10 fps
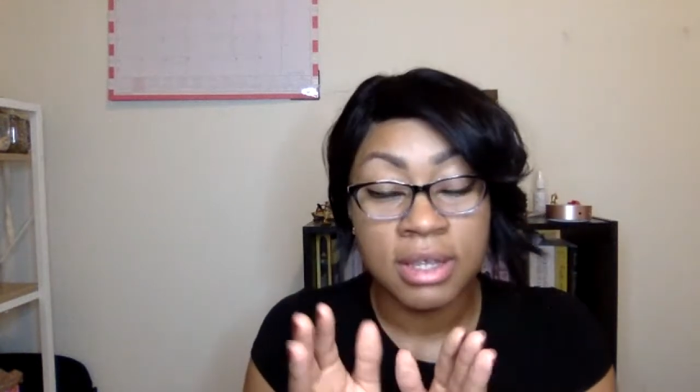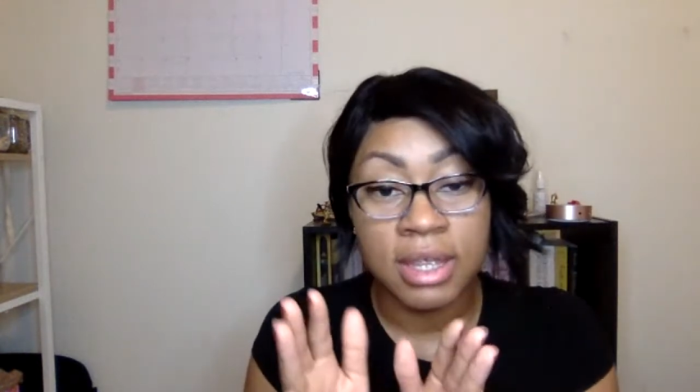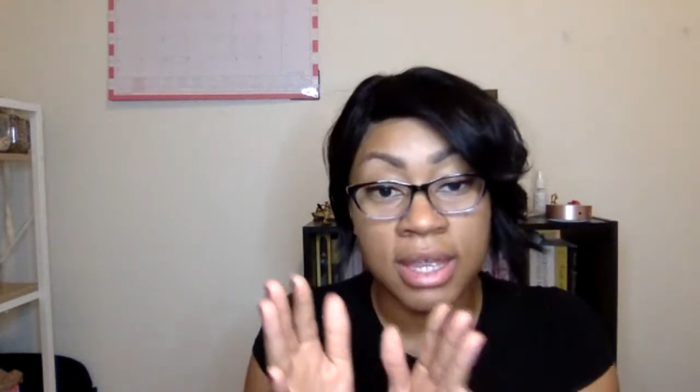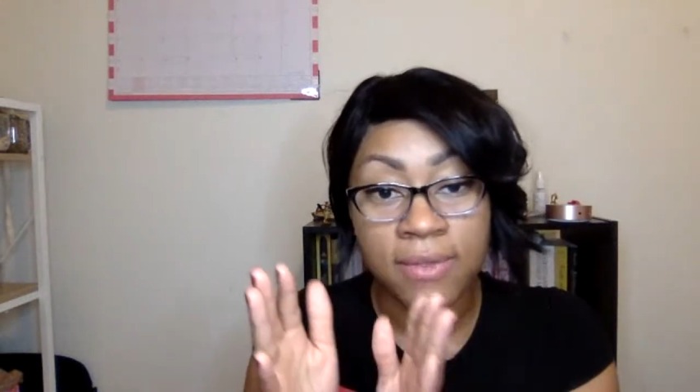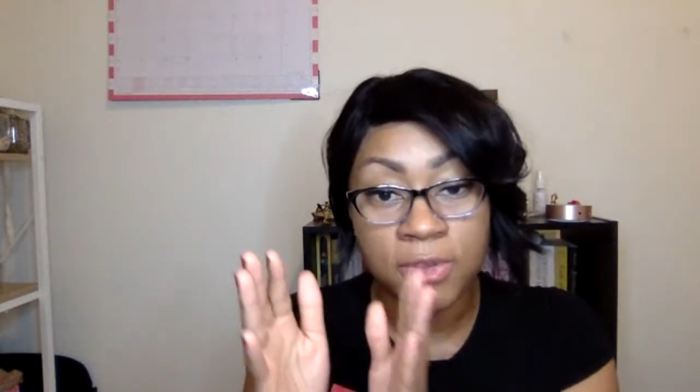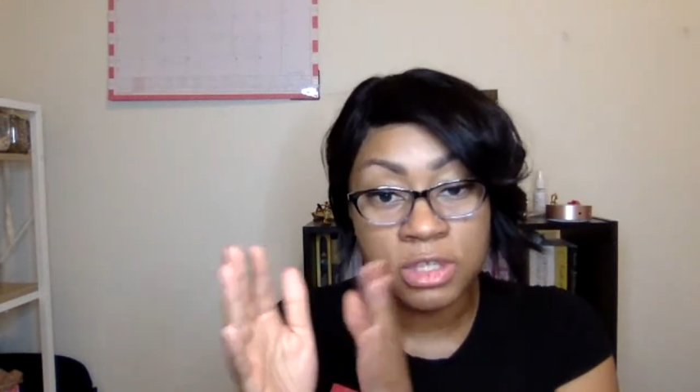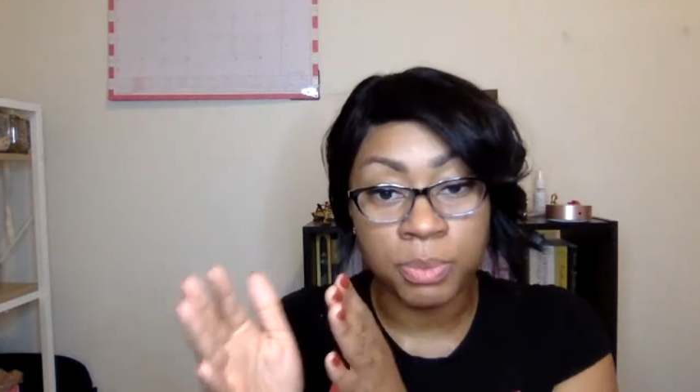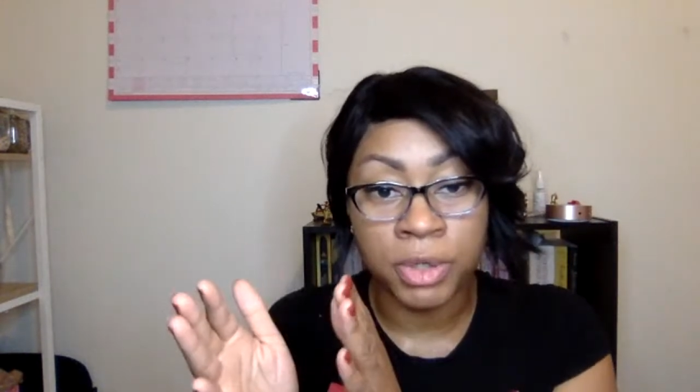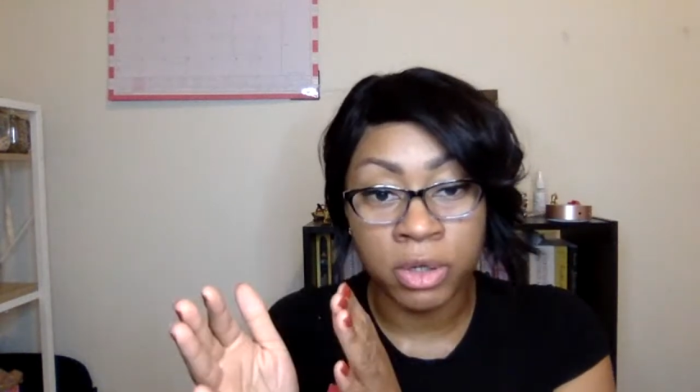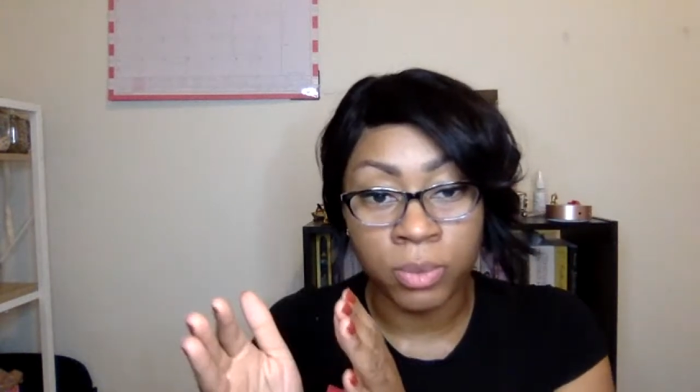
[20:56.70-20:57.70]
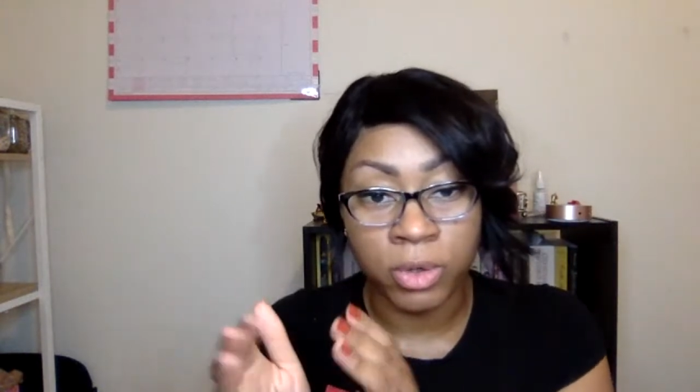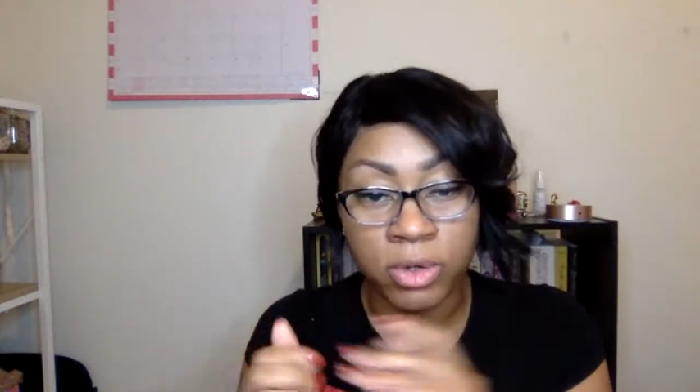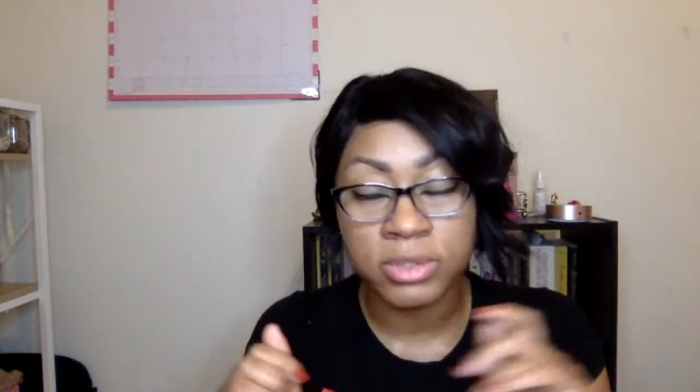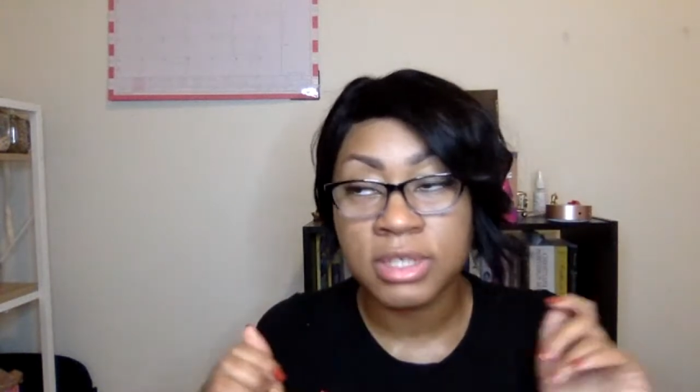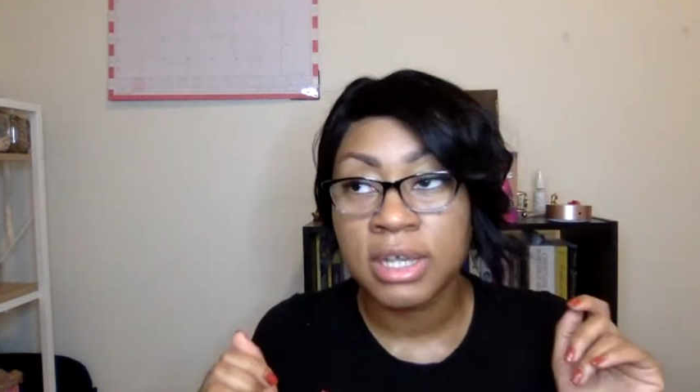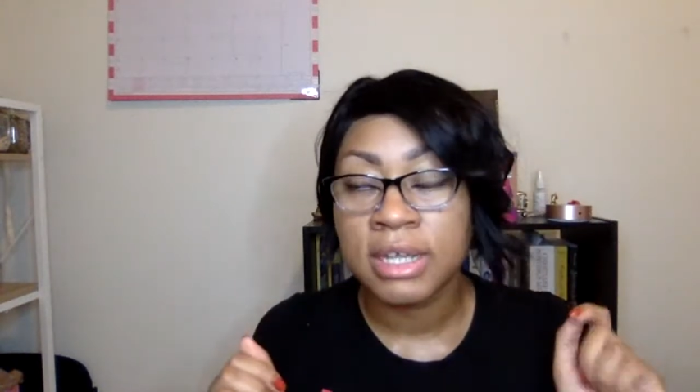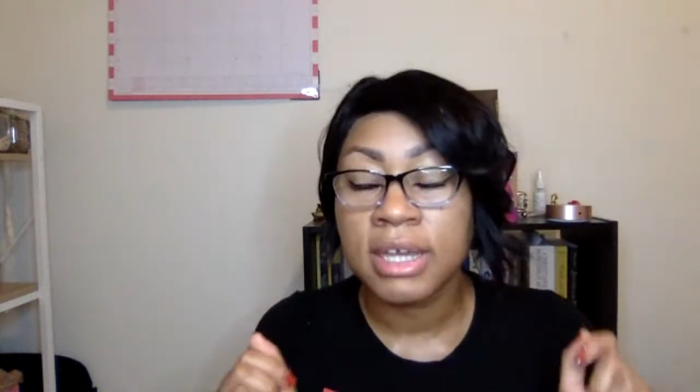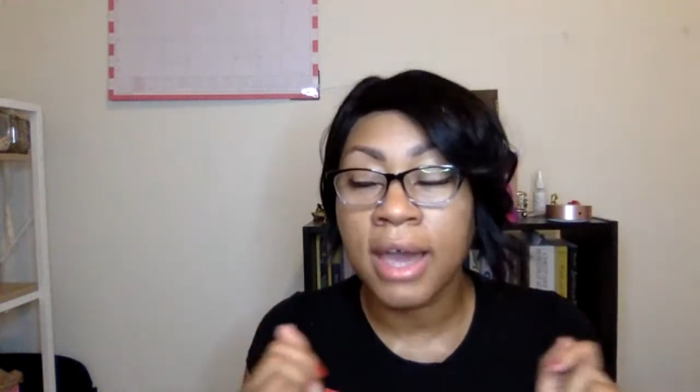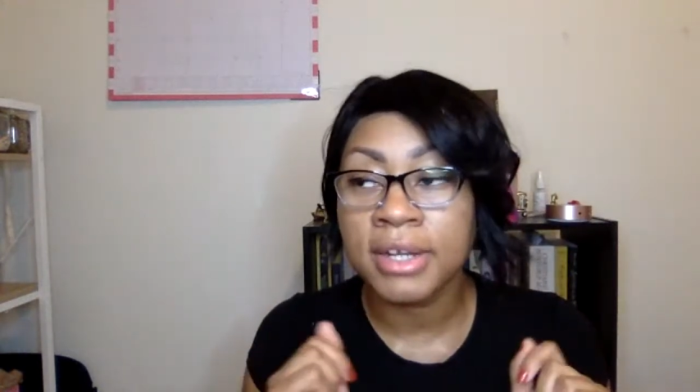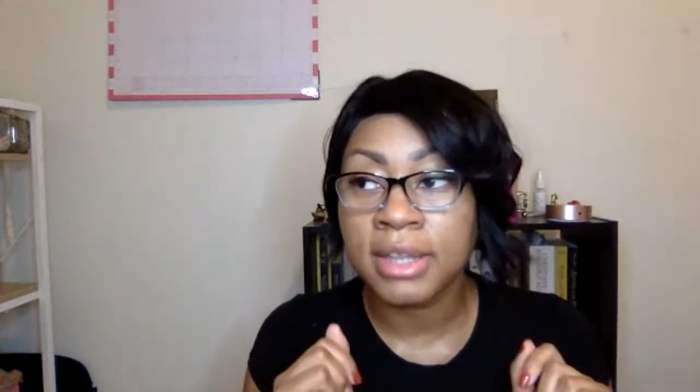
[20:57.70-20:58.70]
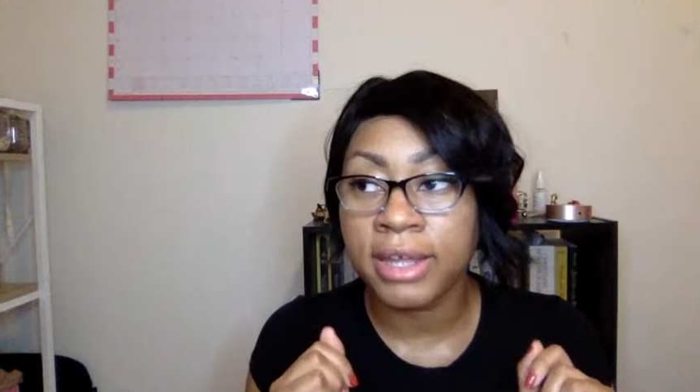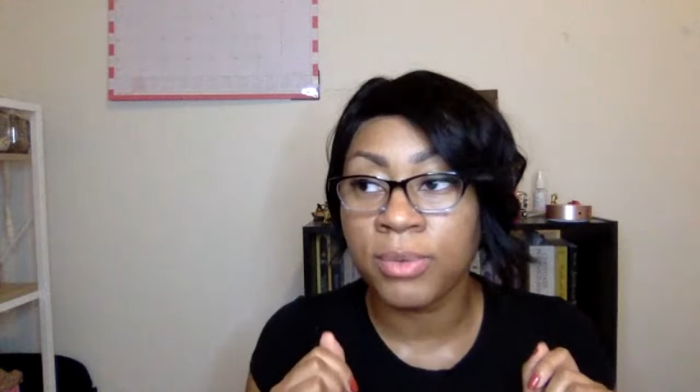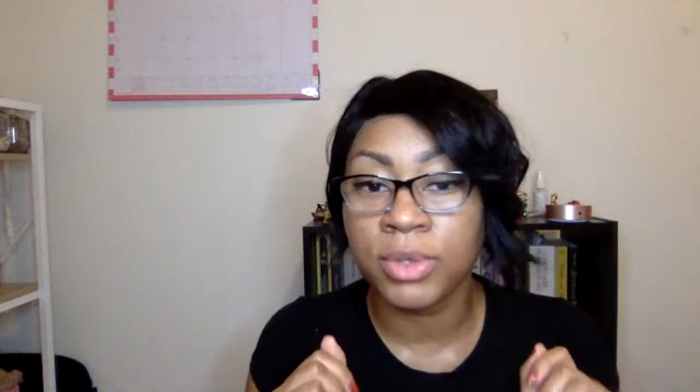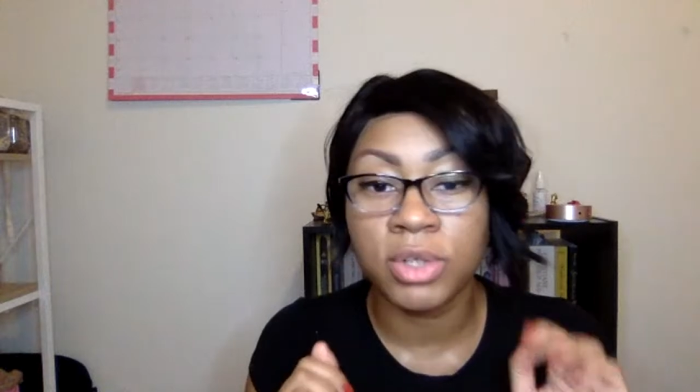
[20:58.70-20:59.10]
and the spirit world. Kind of like when